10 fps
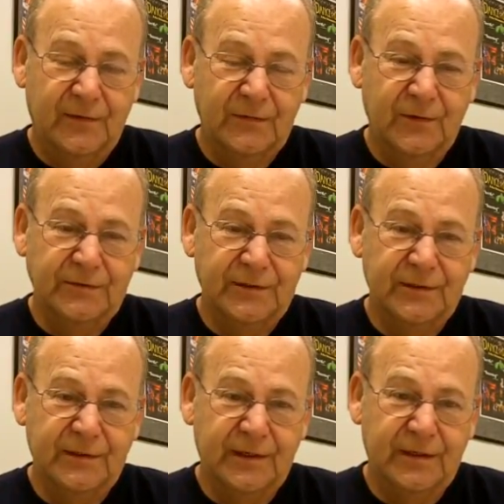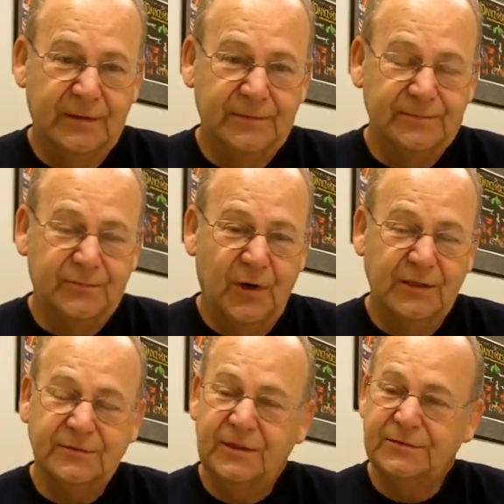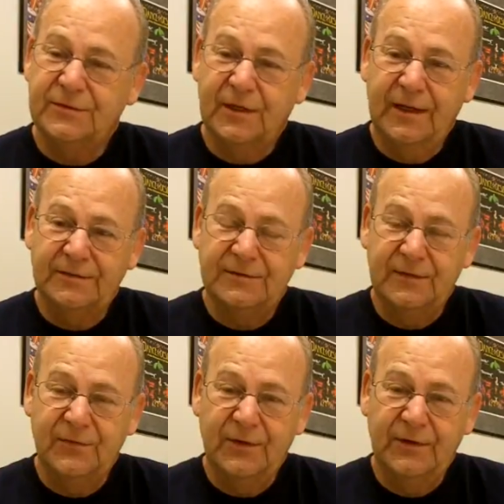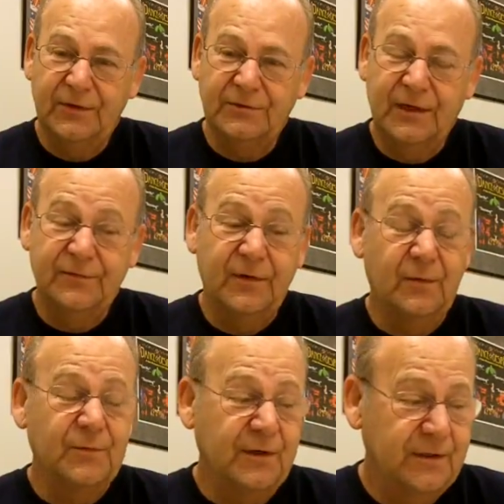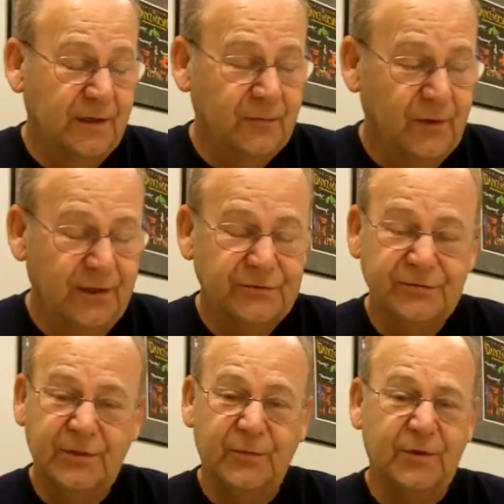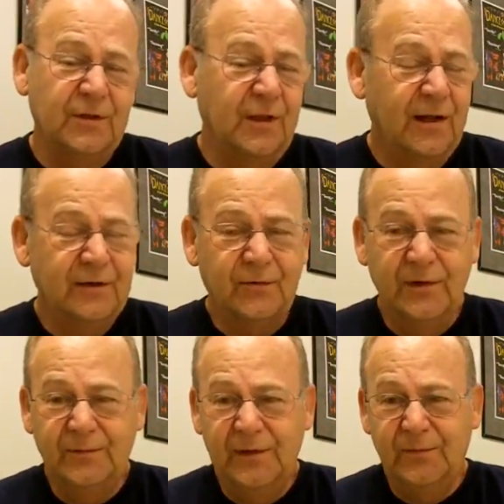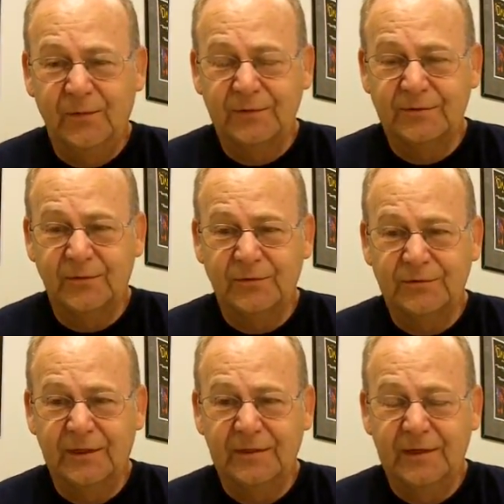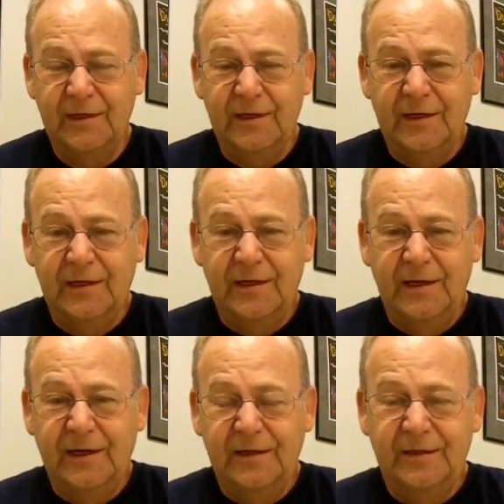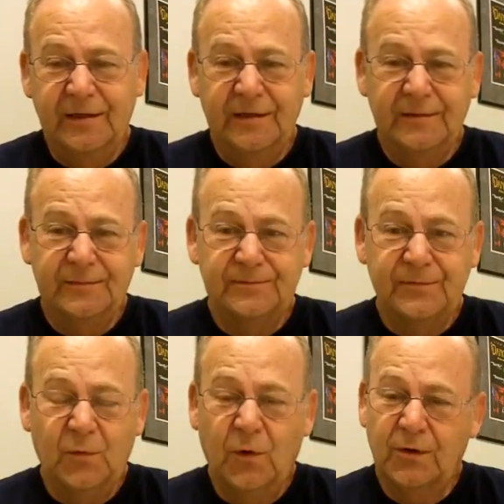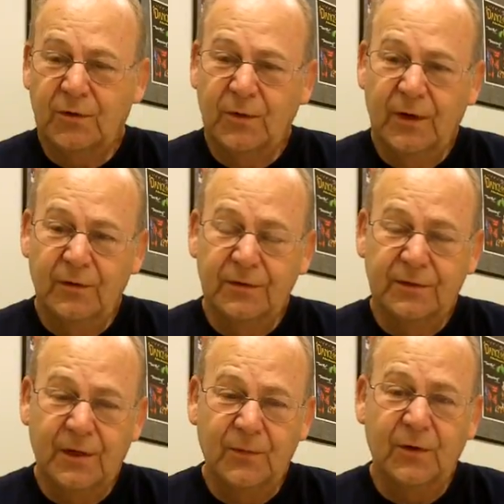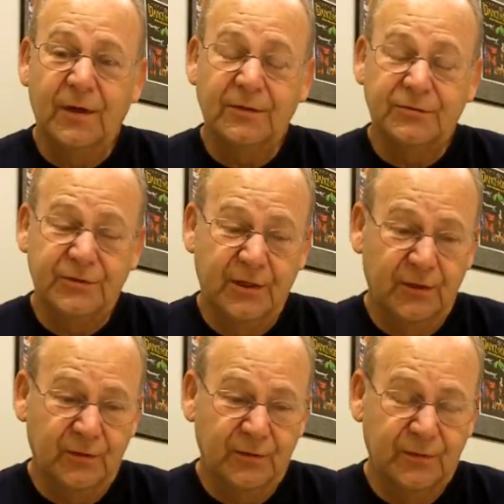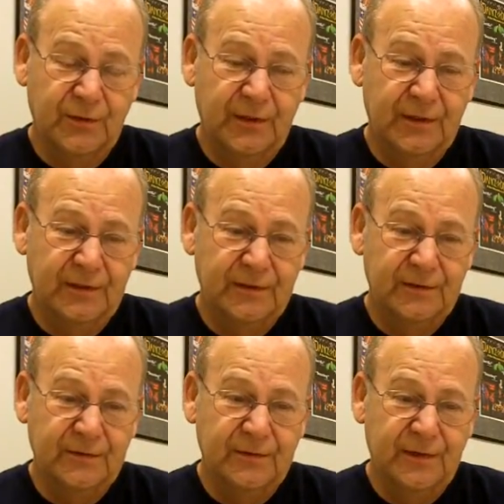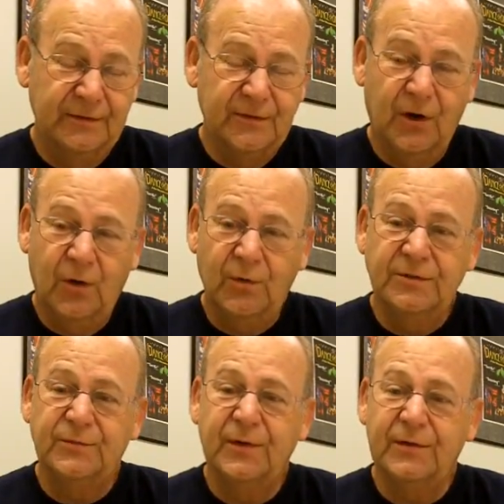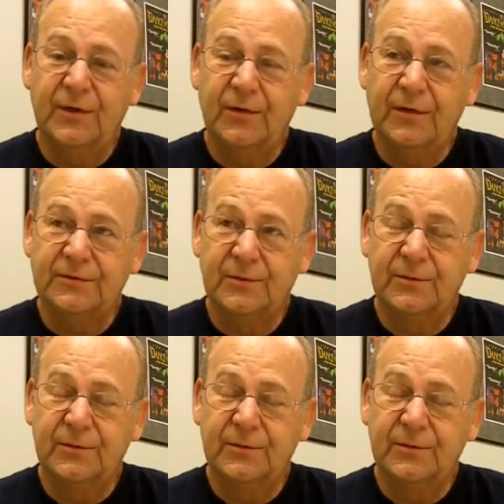fundraising process in the last 7 or 8 years, I developed a relationship with a lot of great people in Somerset. And Ward Corral and Cumberland Lake Shell has always been there as